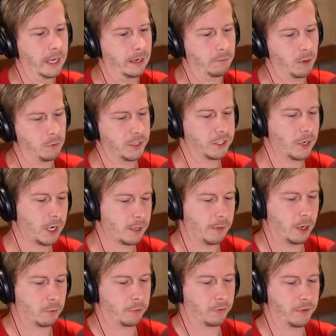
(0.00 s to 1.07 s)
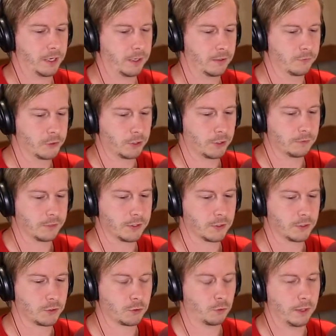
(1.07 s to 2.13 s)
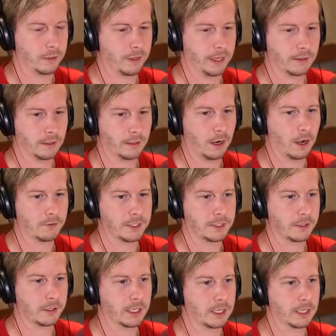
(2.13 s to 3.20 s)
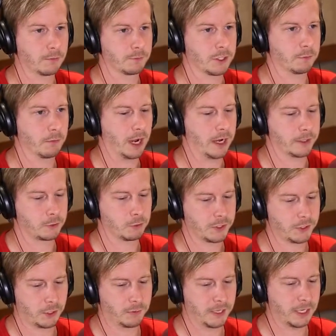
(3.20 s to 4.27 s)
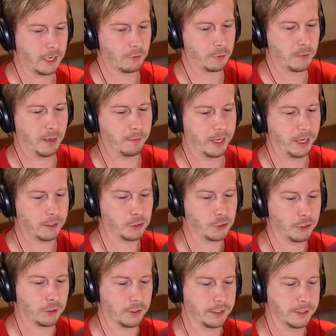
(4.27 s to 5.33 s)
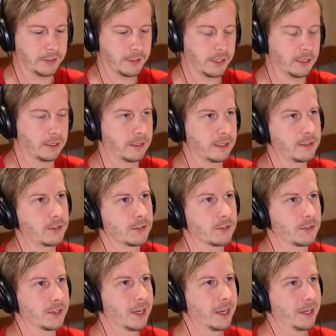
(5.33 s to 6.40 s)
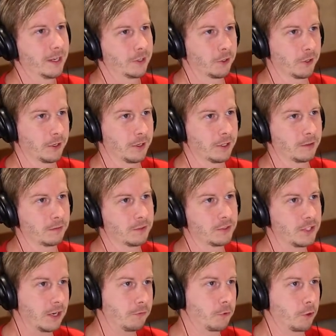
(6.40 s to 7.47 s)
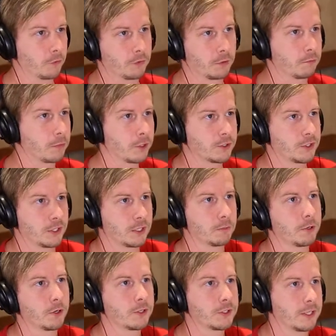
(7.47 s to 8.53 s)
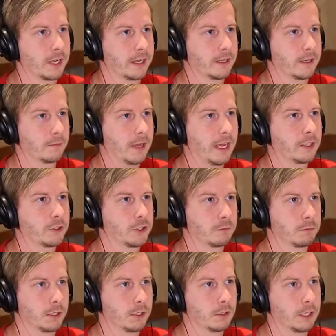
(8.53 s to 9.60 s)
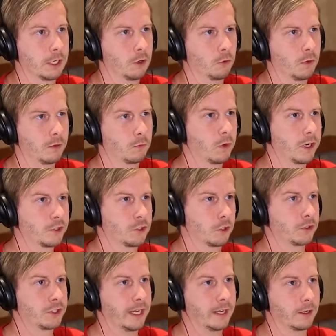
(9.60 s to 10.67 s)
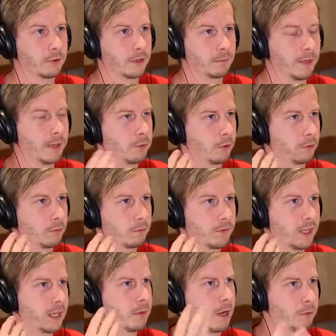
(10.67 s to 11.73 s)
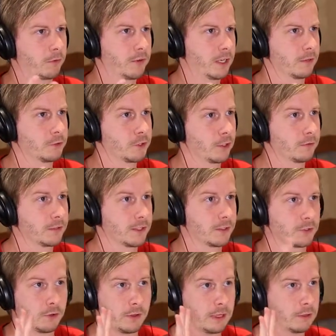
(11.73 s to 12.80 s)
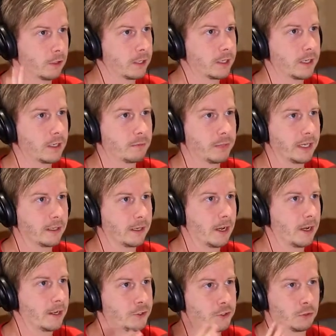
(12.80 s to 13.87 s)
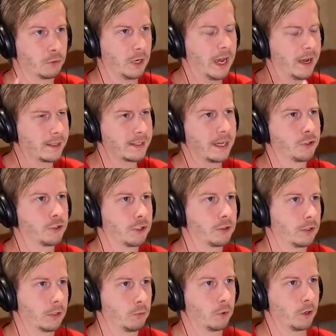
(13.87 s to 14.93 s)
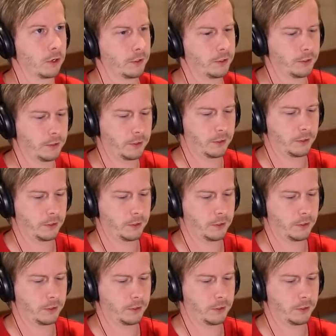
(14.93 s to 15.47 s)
And when we talk about preventative services, one thing that obviously comes to mind is what's going to be covered by my insurance. And this is going to differ from person to person, I can imagine. But, what is your take when people think about preventive services? Are they looking at a big cost, or how does that generally work?